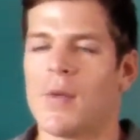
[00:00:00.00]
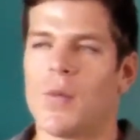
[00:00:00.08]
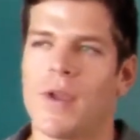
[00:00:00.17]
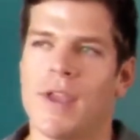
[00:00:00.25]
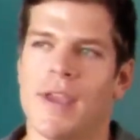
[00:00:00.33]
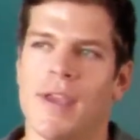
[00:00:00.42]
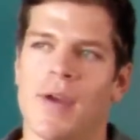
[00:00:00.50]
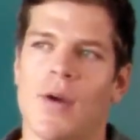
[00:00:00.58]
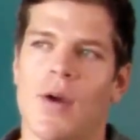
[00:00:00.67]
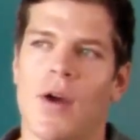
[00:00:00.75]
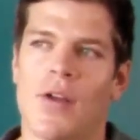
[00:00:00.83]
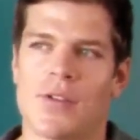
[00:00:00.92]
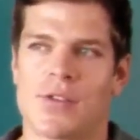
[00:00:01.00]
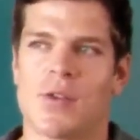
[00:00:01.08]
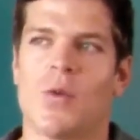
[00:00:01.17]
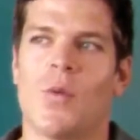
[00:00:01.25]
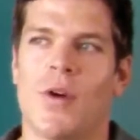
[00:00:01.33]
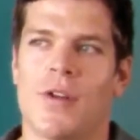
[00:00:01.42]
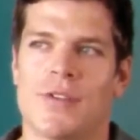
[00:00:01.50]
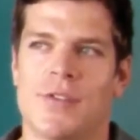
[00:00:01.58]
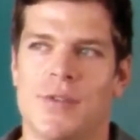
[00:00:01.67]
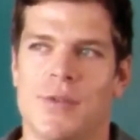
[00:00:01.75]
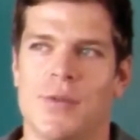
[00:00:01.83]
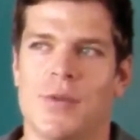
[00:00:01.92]
we also want
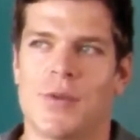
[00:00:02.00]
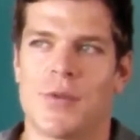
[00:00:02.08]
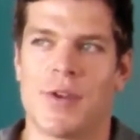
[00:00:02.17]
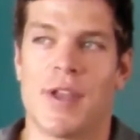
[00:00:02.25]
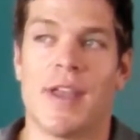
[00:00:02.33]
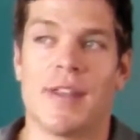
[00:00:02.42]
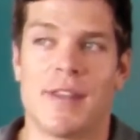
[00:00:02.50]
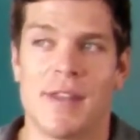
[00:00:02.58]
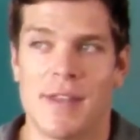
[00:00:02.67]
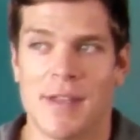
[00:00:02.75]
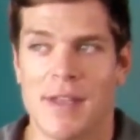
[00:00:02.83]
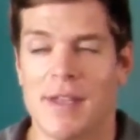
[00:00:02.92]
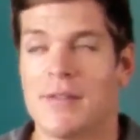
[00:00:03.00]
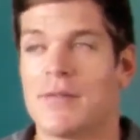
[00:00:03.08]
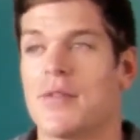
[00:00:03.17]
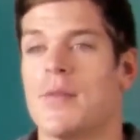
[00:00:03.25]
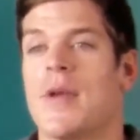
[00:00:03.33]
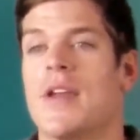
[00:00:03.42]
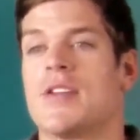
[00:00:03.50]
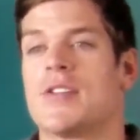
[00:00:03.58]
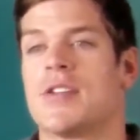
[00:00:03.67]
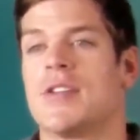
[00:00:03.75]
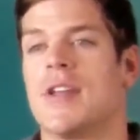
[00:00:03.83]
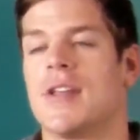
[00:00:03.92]
to create the
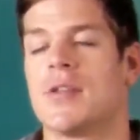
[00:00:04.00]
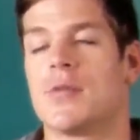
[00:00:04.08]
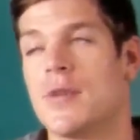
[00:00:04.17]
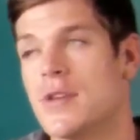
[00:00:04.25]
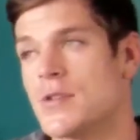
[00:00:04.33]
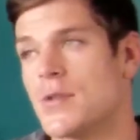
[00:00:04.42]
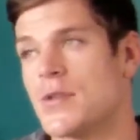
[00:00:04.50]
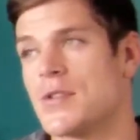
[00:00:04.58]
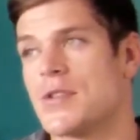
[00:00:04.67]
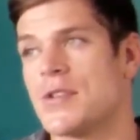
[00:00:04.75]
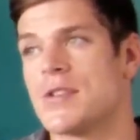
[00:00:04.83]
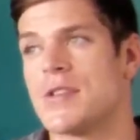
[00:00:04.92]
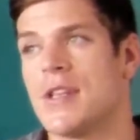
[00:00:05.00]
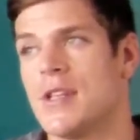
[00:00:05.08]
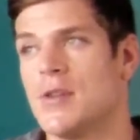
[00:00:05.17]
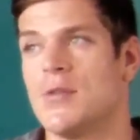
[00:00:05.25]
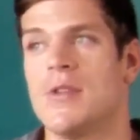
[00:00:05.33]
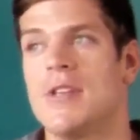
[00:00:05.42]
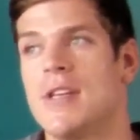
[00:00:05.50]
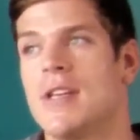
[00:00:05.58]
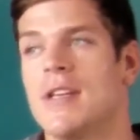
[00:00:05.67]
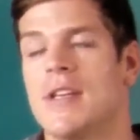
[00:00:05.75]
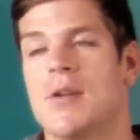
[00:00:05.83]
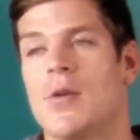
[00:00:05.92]
information and the resources that you
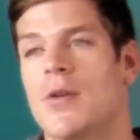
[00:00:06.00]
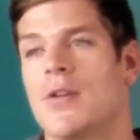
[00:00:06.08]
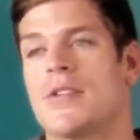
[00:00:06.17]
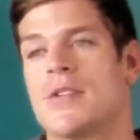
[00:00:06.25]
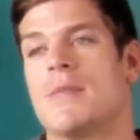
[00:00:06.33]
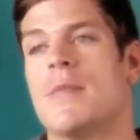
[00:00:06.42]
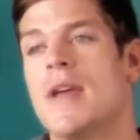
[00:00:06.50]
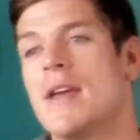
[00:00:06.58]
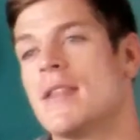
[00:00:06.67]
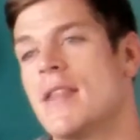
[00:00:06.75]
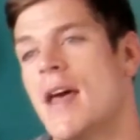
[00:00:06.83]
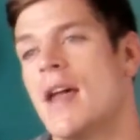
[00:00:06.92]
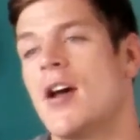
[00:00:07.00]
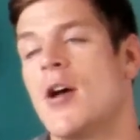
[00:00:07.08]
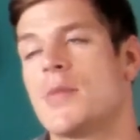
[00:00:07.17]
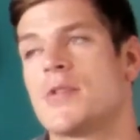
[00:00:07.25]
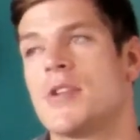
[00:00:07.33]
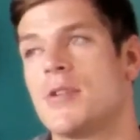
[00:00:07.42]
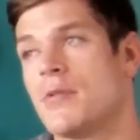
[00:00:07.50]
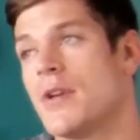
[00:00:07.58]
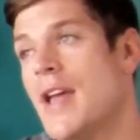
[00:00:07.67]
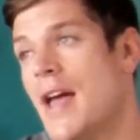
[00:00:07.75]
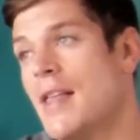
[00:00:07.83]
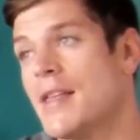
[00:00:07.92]
need in order to make that option a
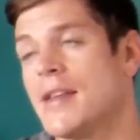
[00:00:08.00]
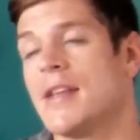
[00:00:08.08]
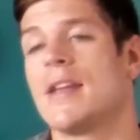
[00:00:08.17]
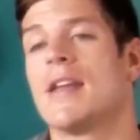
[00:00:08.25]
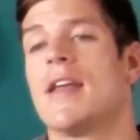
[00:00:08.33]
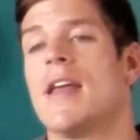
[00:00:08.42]
reality.